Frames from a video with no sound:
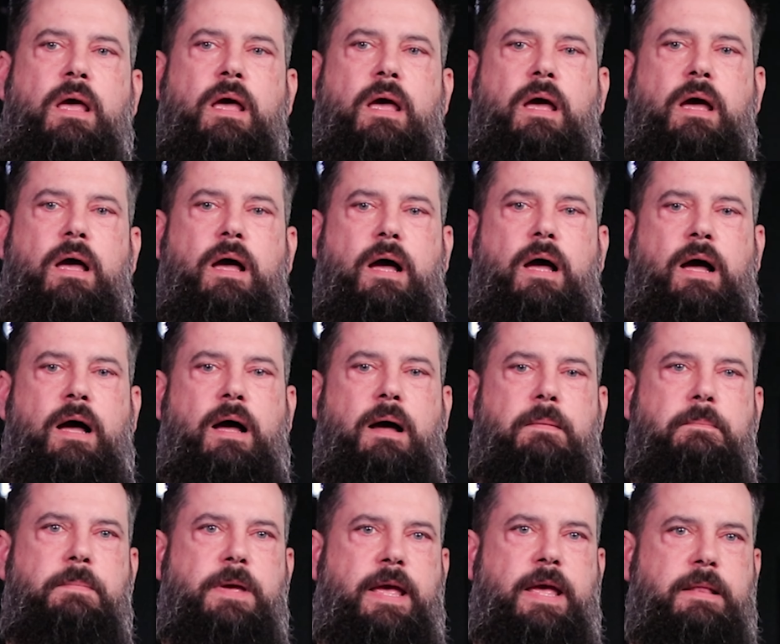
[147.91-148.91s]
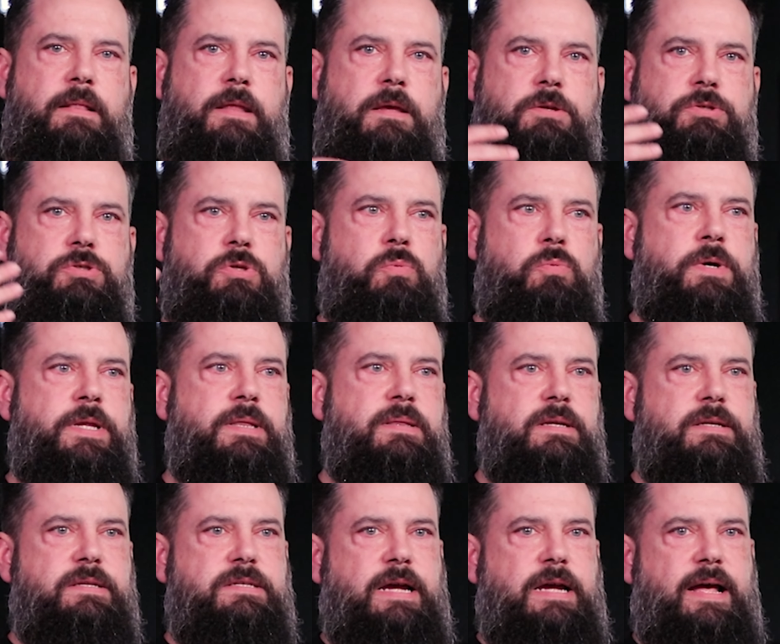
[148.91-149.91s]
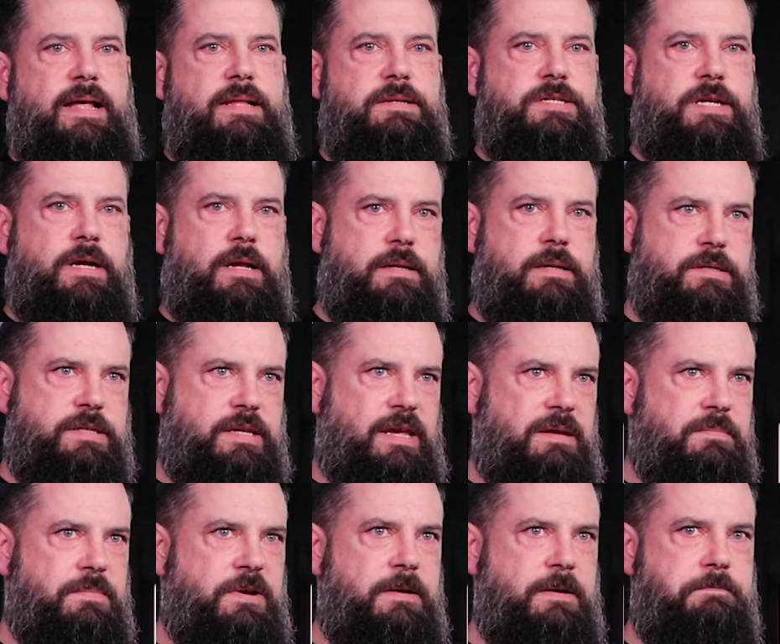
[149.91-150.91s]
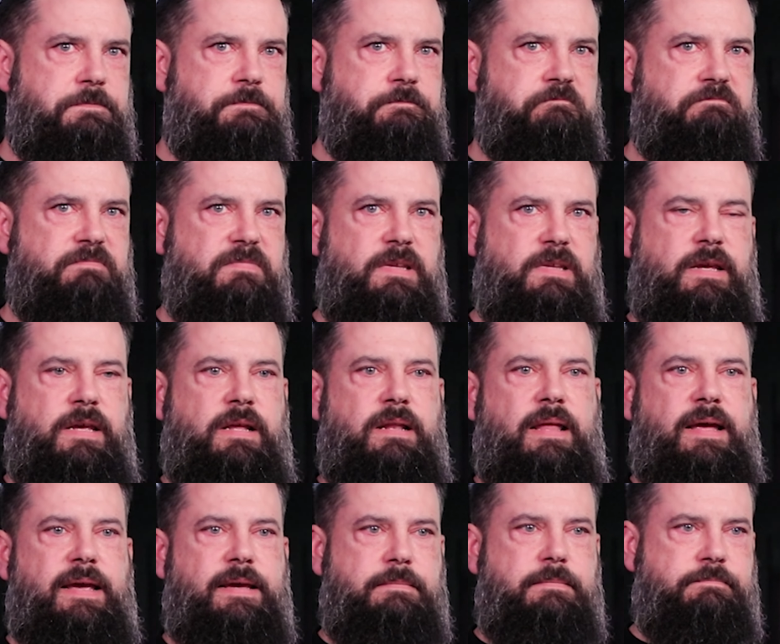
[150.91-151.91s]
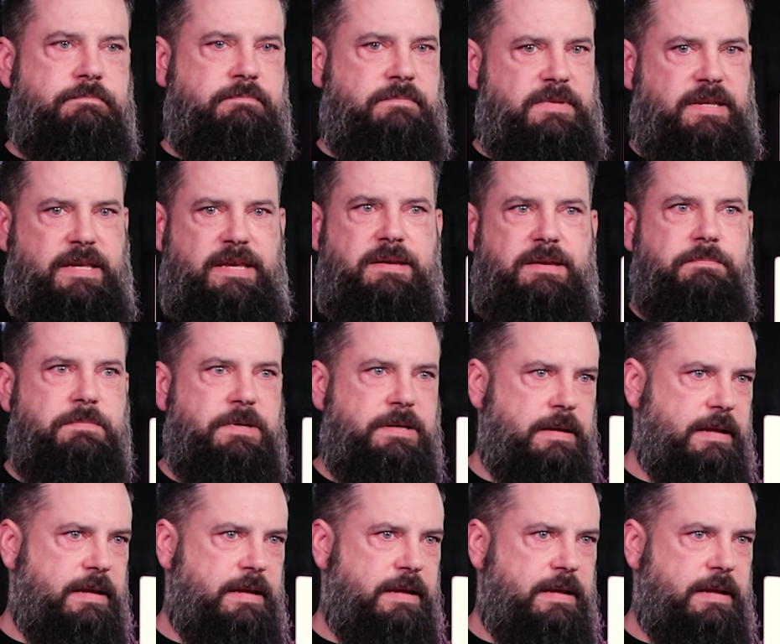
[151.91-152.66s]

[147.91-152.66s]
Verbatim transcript: Wow. Um, and then so when the tithe challenge came up, it like hit me.